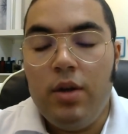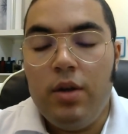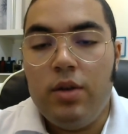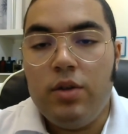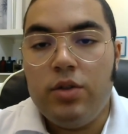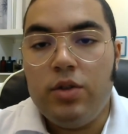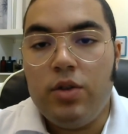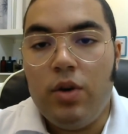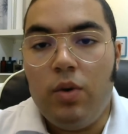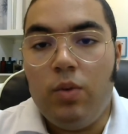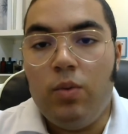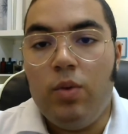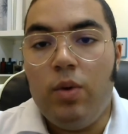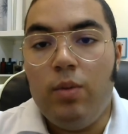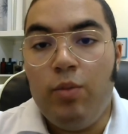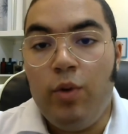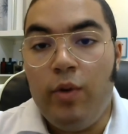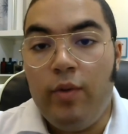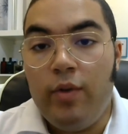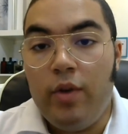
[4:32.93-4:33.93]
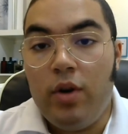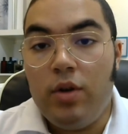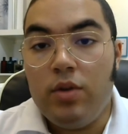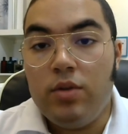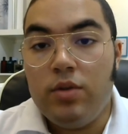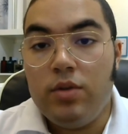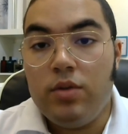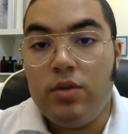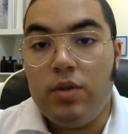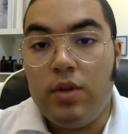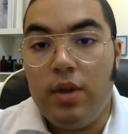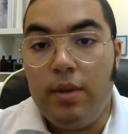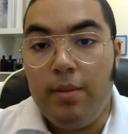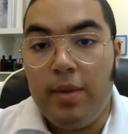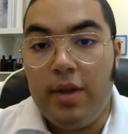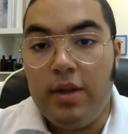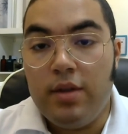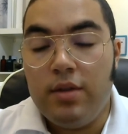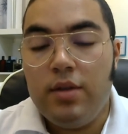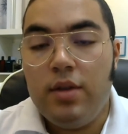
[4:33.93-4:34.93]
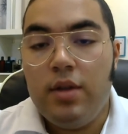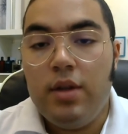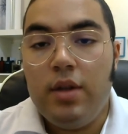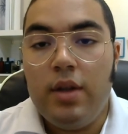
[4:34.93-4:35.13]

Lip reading: So moving on to the mid.